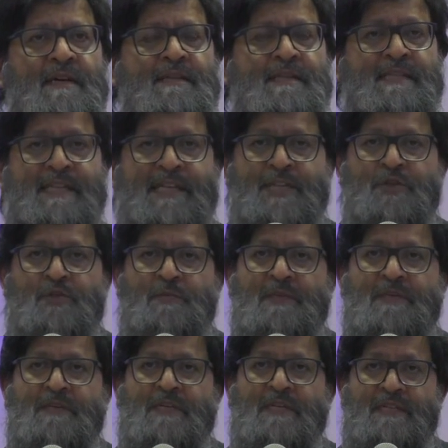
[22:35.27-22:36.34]
That they should be
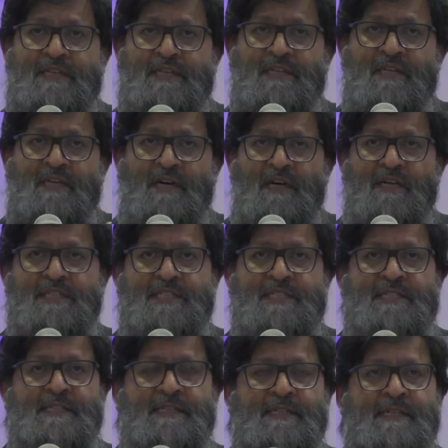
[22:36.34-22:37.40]
they're the
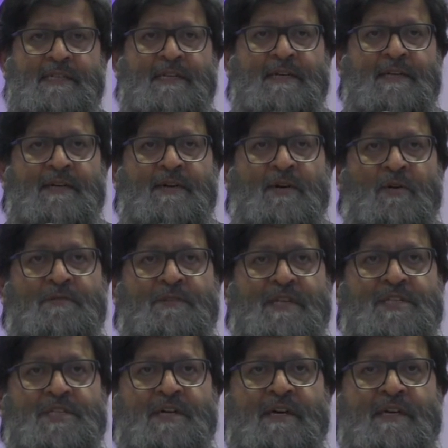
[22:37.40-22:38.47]
guardian of
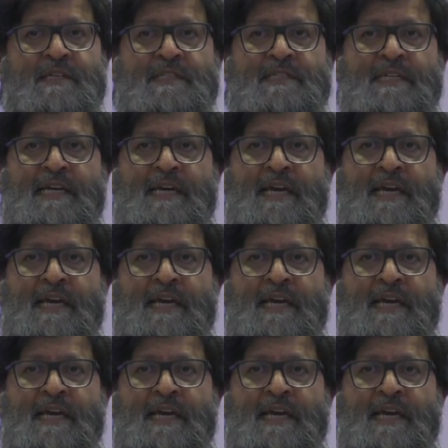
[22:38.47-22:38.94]
that child,